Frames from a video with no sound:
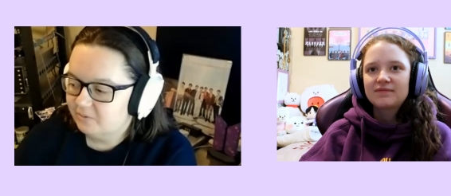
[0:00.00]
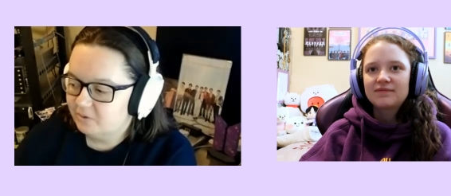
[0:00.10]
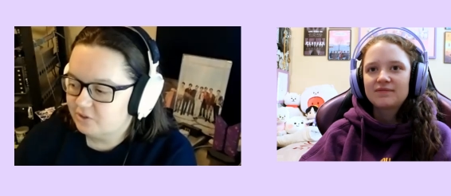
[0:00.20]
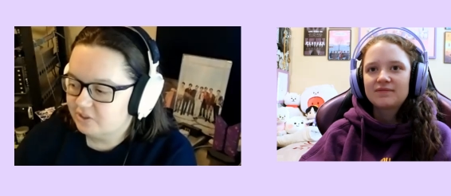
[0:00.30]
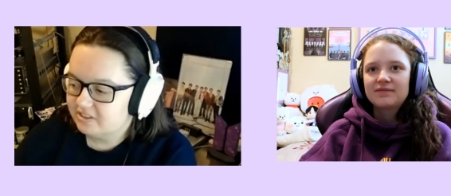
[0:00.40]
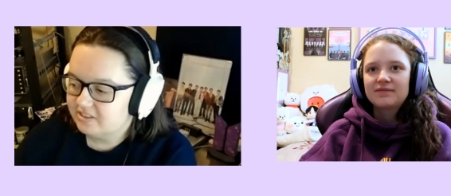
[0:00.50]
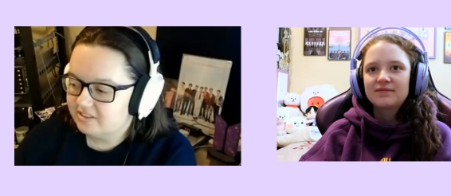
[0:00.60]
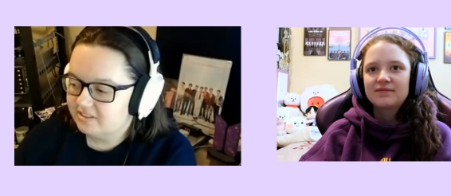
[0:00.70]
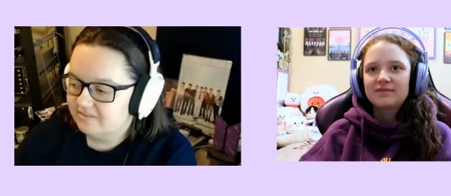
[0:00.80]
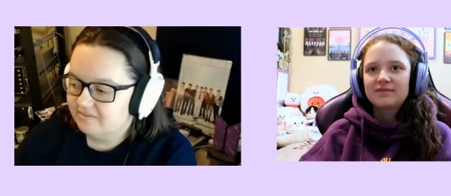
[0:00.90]
Speaker 1: we'll
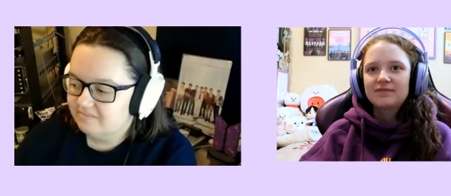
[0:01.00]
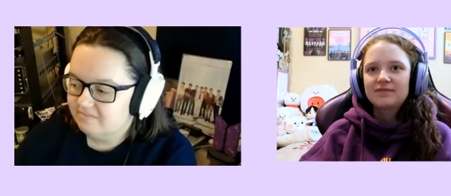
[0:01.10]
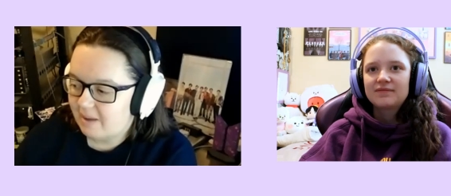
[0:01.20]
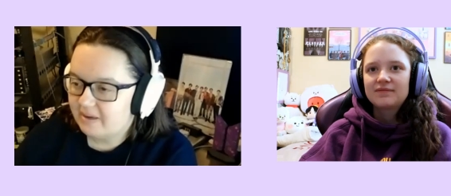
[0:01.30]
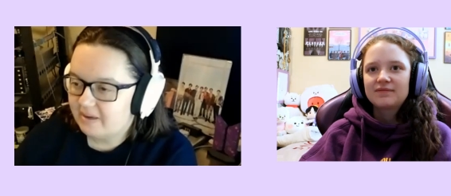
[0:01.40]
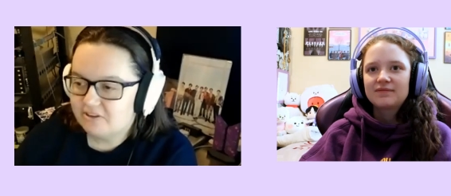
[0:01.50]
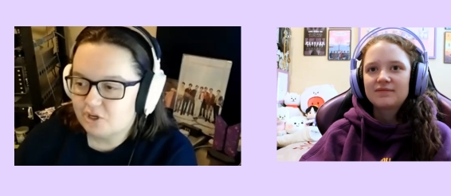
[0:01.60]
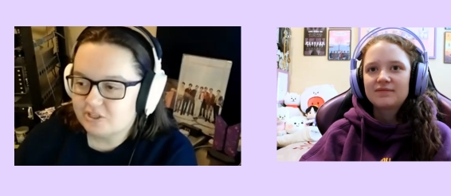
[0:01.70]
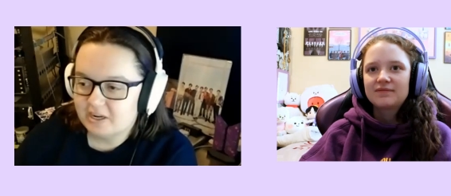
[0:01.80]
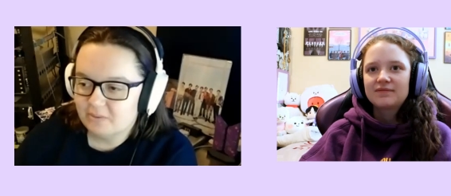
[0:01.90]
just. I mean,
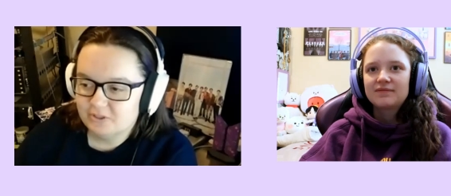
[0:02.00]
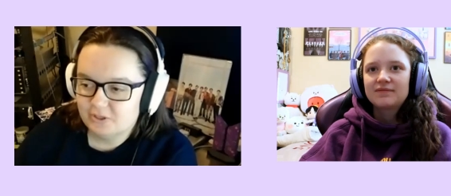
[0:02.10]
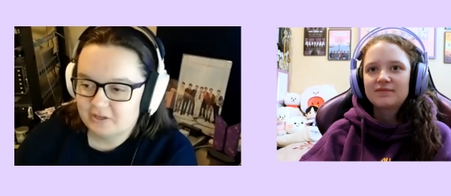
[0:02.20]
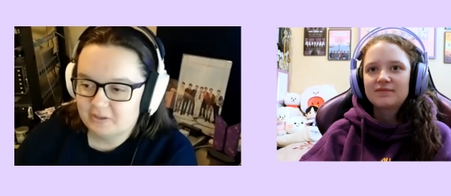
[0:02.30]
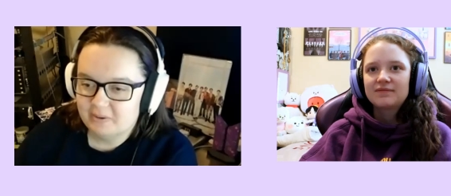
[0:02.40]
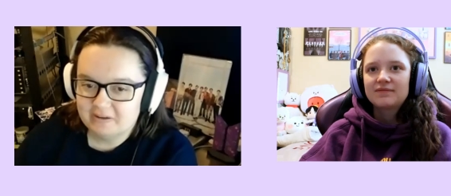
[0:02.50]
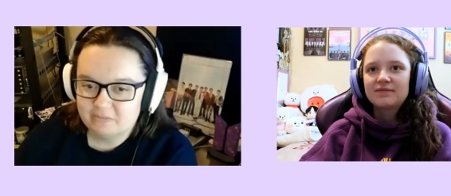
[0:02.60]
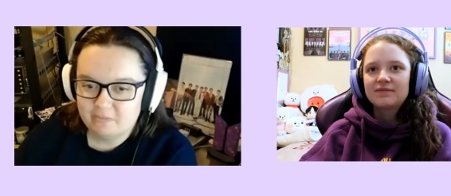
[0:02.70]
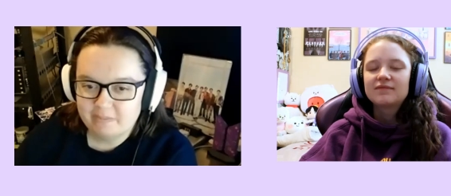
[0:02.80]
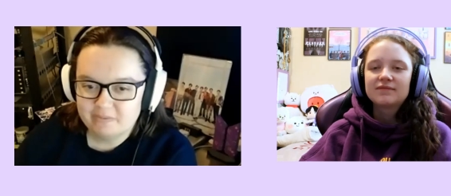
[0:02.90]
just now we're talking about it
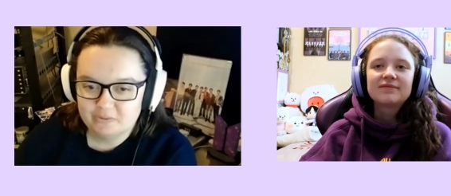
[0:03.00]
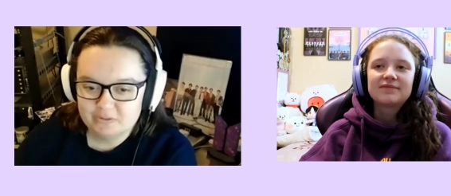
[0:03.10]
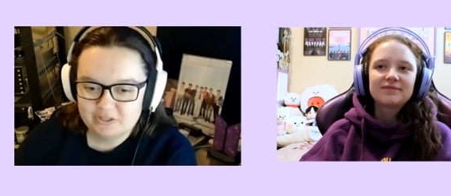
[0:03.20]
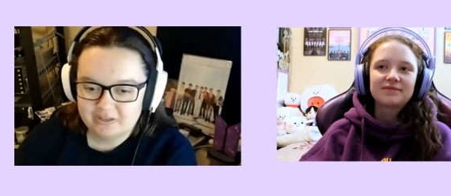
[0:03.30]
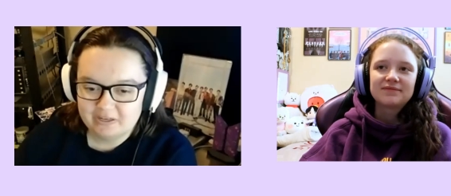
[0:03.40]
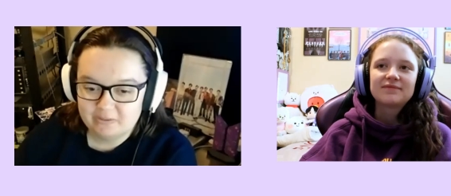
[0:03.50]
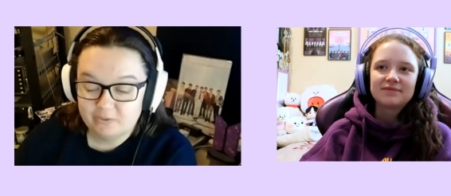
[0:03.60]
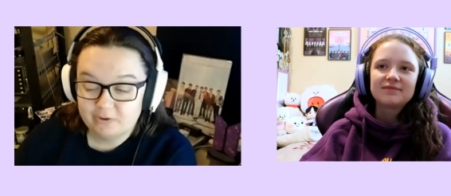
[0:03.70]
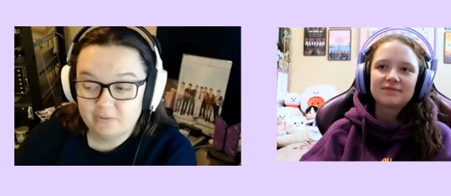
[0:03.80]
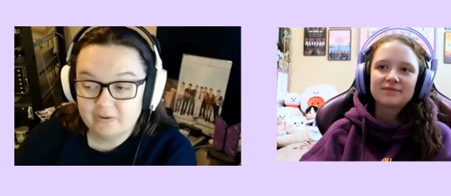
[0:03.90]
right before starting.
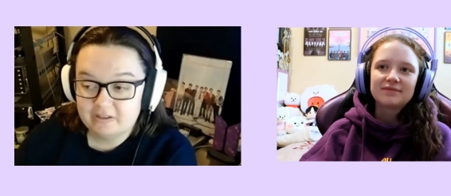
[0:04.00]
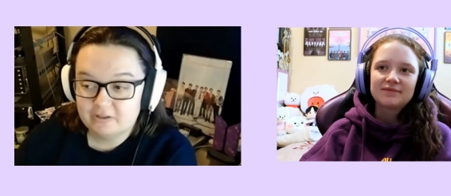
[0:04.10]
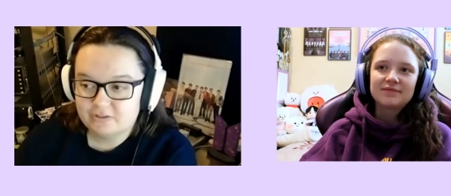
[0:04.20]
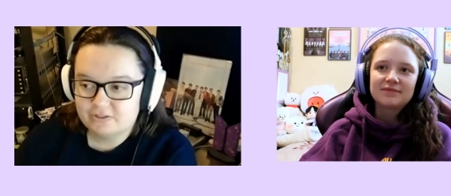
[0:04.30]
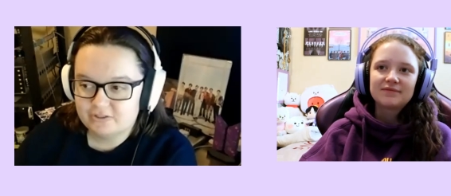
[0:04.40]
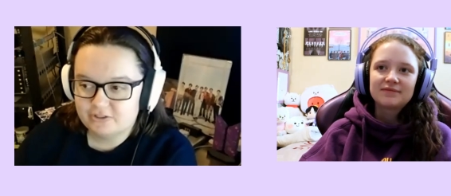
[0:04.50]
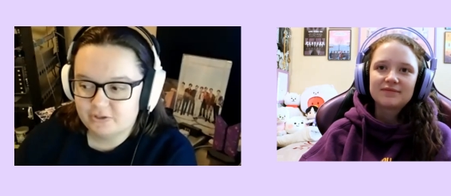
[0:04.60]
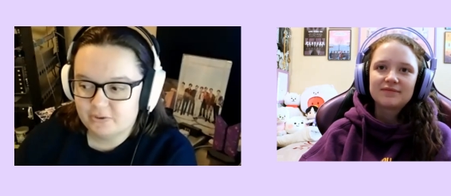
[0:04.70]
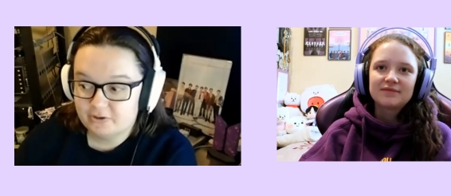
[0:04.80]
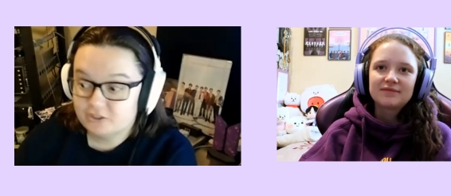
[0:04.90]
We're going close
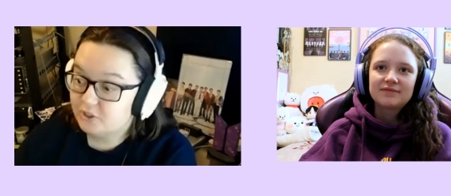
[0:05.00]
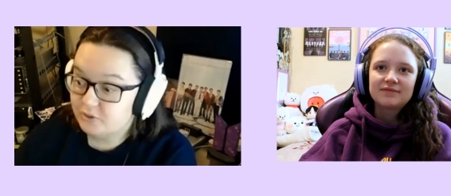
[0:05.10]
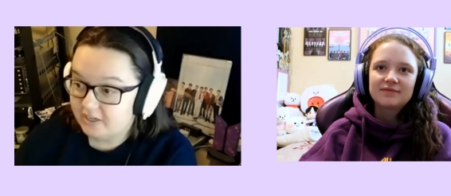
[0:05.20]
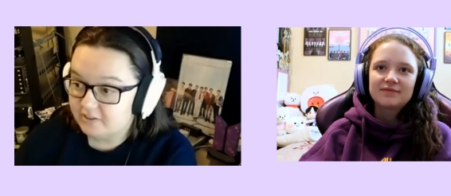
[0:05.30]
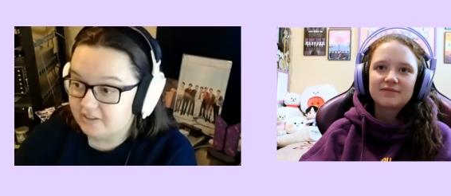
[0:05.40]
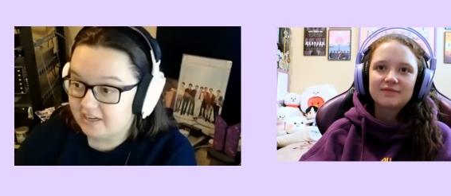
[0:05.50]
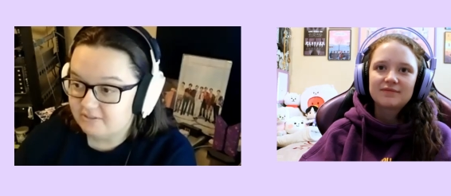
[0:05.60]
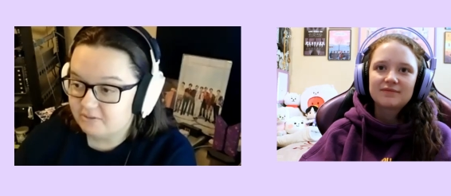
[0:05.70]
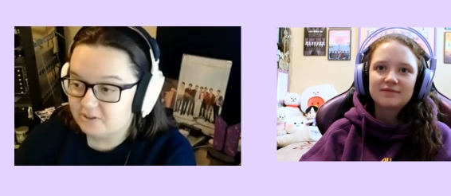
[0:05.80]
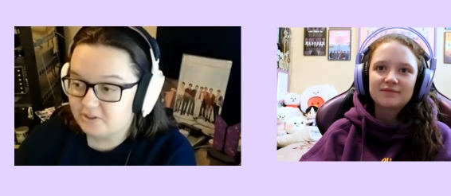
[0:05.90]
to our two-year
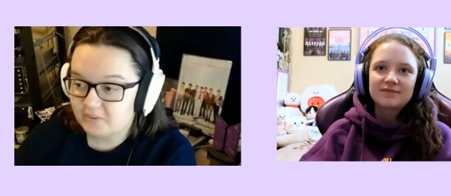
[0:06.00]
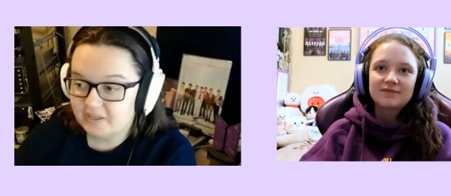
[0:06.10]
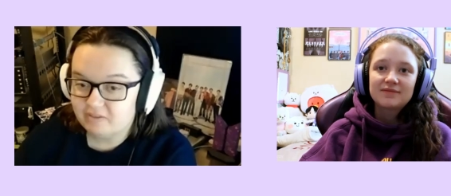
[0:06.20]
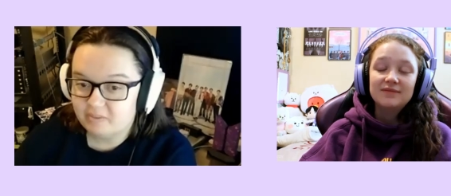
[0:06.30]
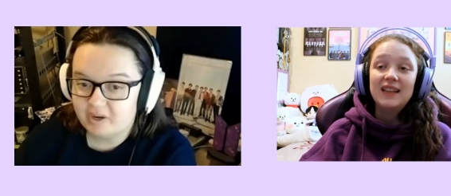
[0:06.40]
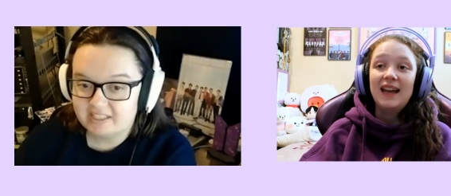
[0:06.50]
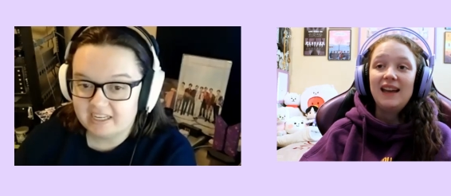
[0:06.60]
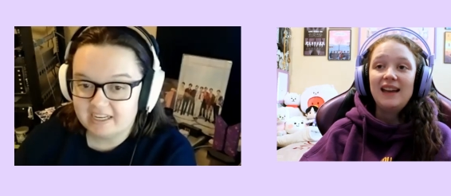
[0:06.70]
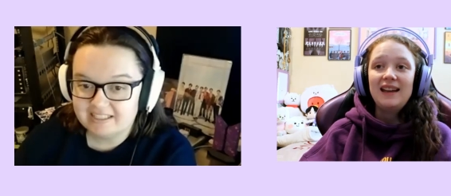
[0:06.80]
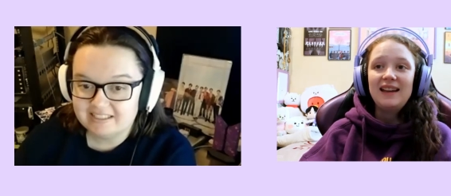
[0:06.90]
anniversary of the
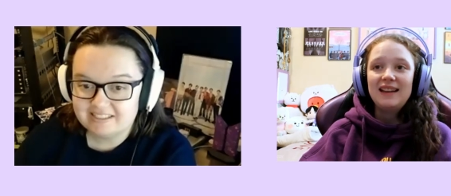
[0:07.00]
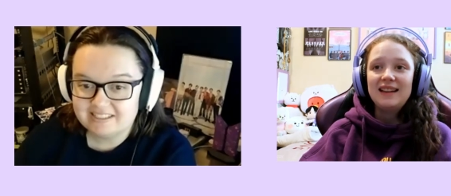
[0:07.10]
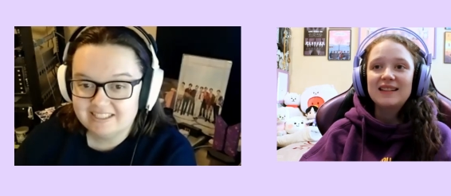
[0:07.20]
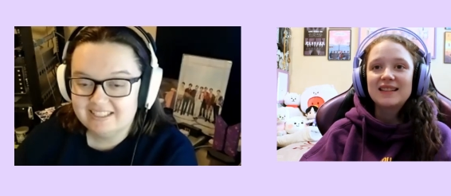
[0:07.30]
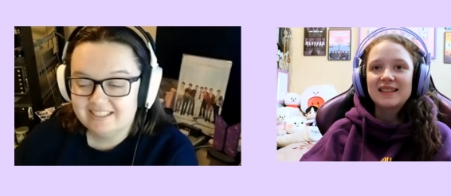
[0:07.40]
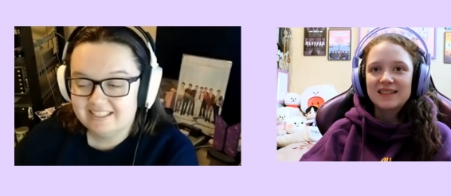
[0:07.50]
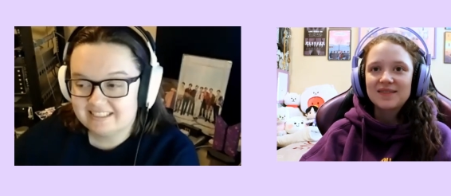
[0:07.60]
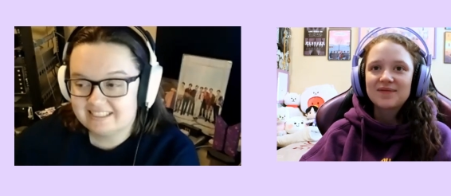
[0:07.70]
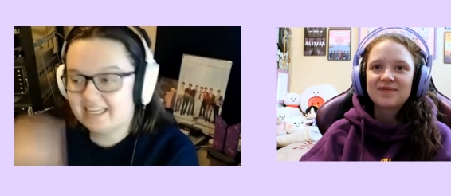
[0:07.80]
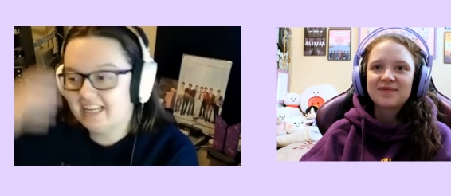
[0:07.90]
podcast. Yeah.
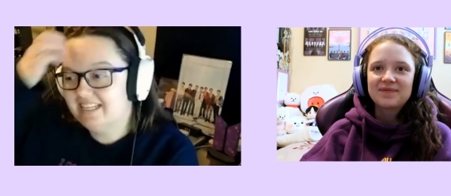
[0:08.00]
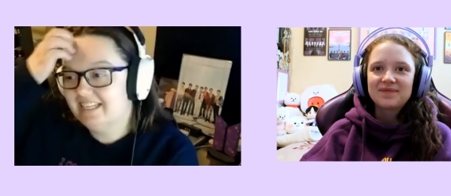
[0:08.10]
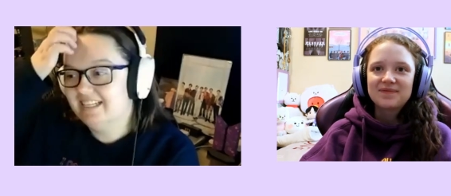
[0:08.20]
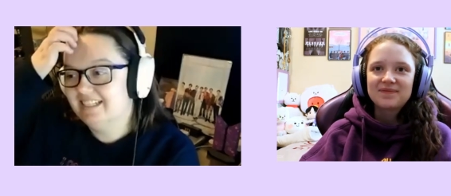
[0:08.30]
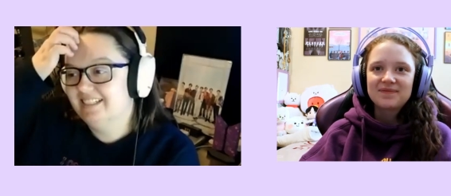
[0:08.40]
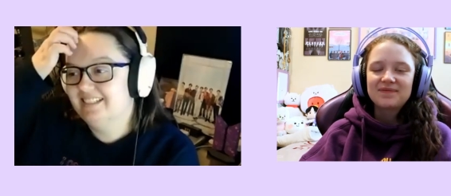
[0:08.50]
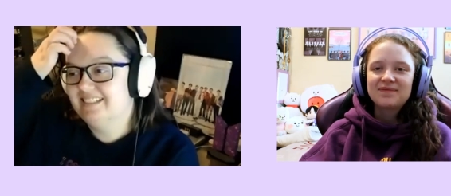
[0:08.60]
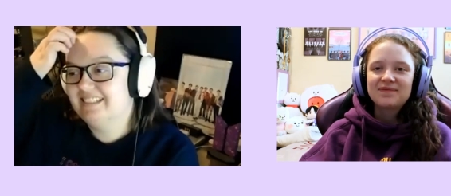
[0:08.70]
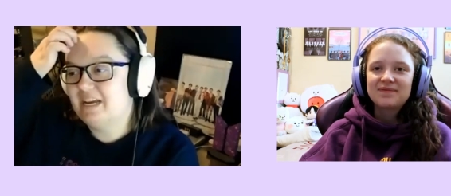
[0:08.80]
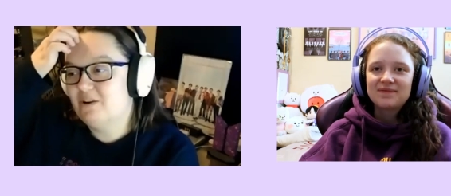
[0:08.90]
It's kind of
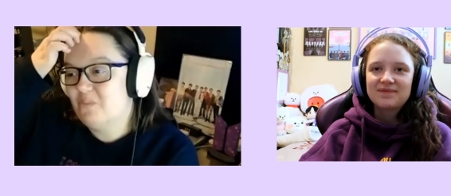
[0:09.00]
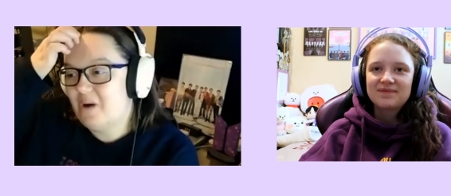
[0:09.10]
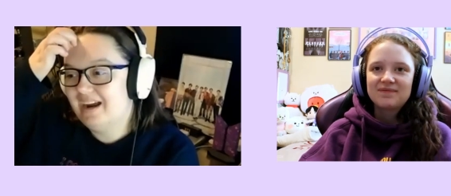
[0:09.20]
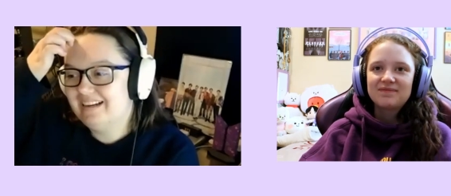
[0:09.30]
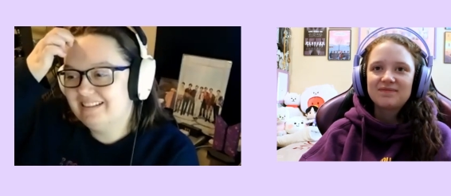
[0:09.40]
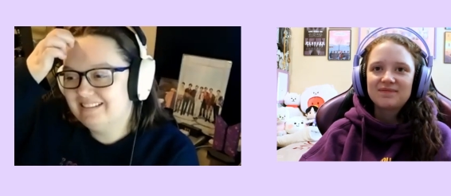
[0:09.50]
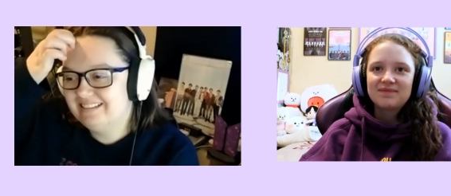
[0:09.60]
it's kind of wild.